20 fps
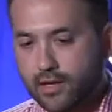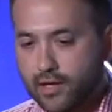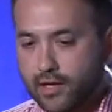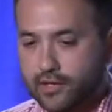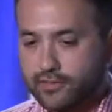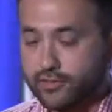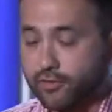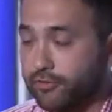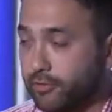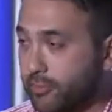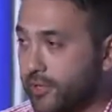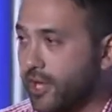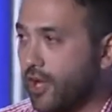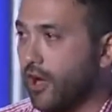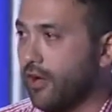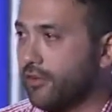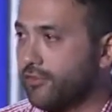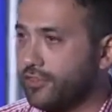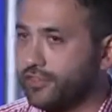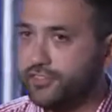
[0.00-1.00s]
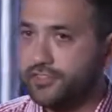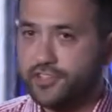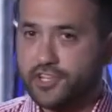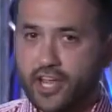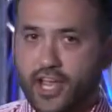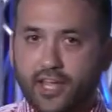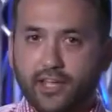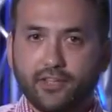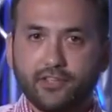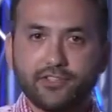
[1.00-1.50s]
So for me, all this
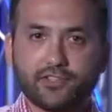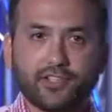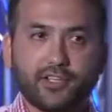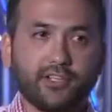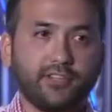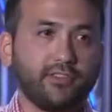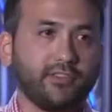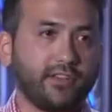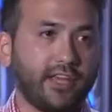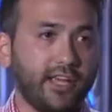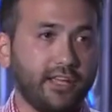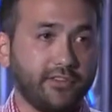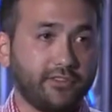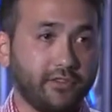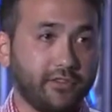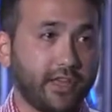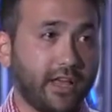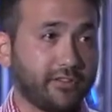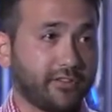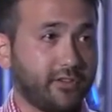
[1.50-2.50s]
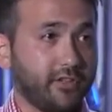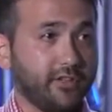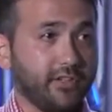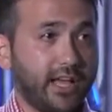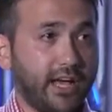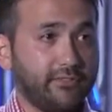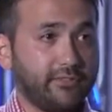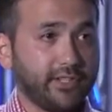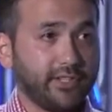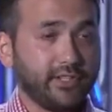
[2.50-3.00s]
changed in
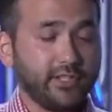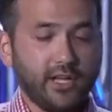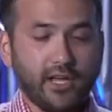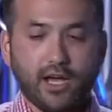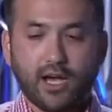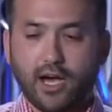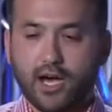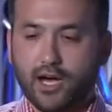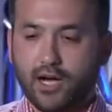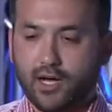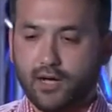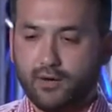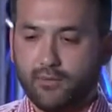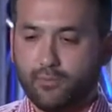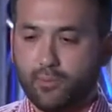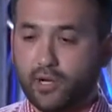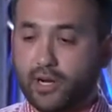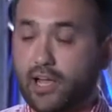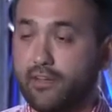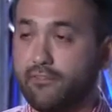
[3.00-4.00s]
2011 when I